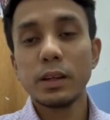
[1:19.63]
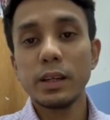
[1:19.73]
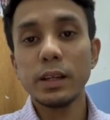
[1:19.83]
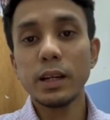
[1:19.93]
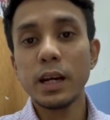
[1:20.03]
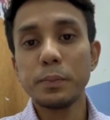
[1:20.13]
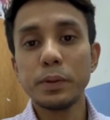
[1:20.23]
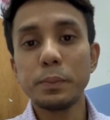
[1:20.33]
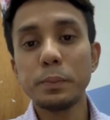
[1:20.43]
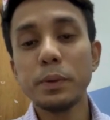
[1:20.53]
Here I
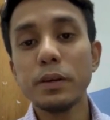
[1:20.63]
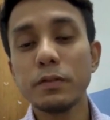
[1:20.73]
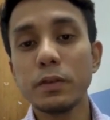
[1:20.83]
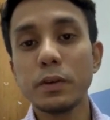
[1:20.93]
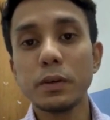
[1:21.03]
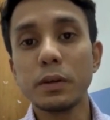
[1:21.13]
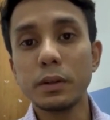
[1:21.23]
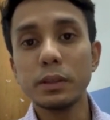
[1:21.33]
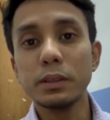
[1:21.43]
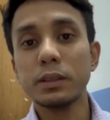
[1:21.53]
prepare
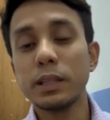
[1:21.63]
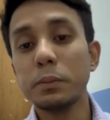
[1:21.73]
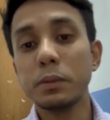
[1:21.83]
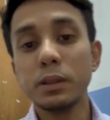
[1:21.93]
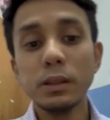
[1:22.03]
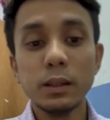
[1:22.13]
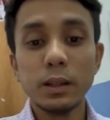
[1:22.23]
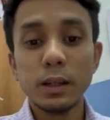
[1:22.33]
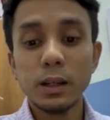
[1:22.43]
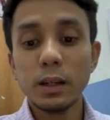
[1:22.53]
for table.
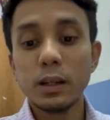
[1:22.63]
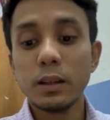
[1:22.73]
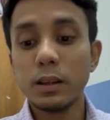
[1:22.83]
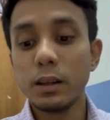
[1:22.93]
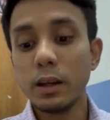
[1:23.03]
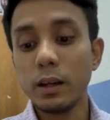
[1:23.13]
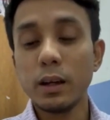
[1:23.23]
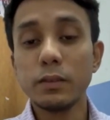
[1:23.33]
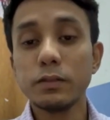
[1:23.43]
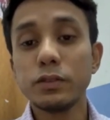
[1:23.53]
I
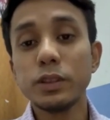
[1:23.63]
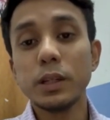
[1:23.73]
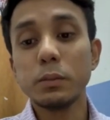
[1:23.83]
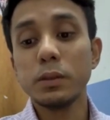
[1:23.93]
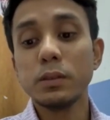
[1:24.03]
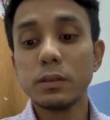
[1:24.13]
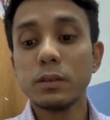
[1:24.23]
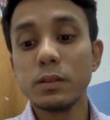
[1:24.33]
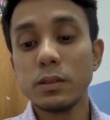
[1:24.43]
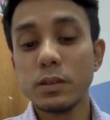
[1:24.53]
have 3 tables.
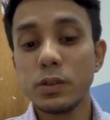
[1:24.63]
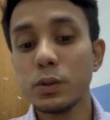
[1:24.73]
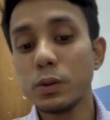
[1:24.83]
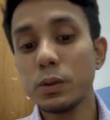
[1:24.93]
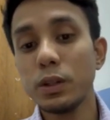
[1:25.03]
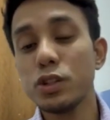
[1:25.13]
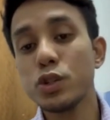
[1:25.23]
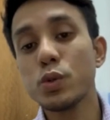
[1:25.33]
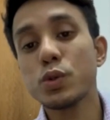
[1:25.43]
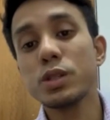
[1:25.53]
So it
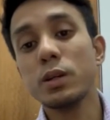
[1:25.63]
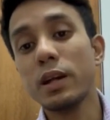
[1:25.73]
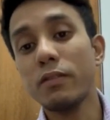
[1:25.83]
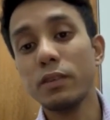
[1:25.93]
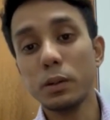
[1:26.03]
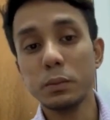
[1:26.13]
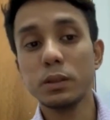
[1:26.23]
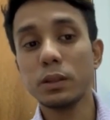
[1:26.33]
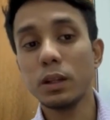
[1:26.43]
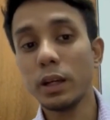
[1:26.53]
shows the
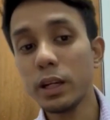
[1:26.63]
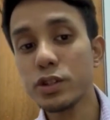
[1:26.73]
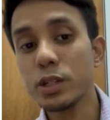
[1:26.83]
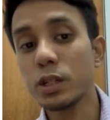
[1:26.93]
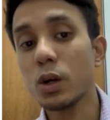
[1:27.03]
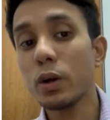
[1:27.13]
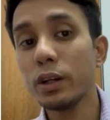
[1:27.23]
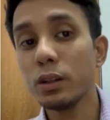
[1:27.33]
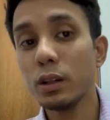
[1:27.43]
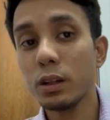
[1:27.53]
developmental age
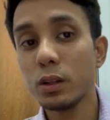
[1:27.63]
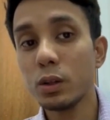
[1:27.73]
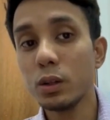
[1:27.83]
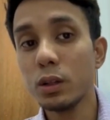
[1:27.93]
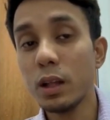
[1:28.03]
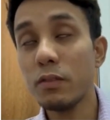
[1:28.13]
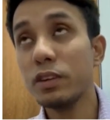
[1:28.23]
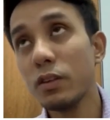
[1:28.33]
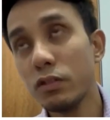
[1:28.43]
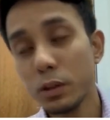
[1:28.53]
according the
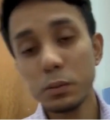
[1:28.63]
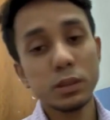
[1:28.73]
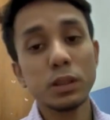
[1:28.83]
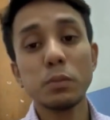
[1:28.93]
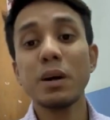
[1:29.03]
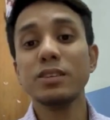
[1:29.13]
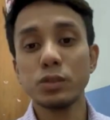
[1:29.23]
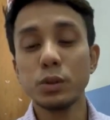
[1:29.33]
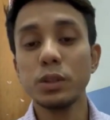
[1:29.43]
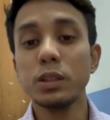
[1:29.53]
developmental
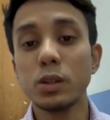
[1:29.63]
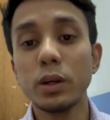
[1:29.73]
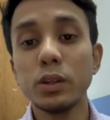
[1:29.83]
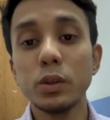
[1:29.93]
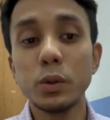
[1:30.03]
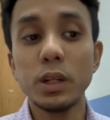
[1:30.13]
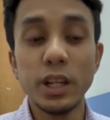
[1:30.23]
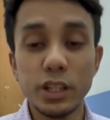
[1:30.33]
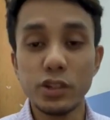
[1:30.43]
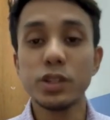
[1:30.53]
milestone according to the
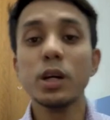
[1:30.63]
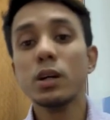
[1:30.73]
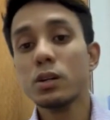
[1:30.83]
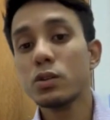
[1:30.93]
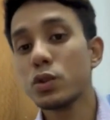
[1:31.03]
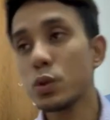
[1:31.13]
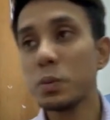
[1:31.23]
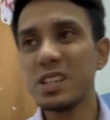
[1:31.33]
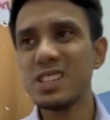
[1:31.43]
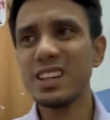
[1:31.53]
age. So
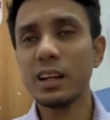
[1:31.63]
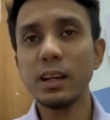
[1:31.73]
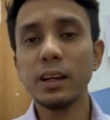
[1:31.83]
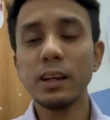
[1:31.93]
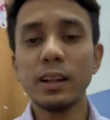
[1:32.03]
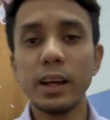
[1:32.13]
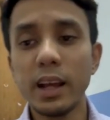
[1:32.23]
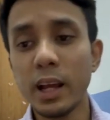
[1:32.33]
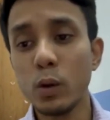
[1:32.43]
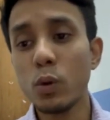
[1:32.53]
basically, that
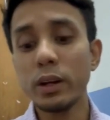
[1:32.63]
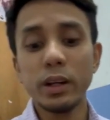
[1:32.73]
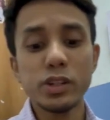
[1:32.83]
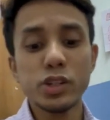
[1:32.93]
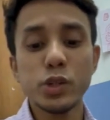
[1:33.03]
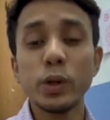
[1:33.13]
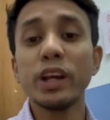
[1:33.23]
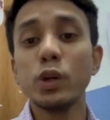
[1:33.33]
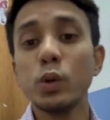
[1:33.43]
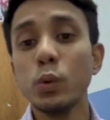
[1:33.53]
at what age you
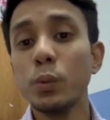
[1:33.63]
can do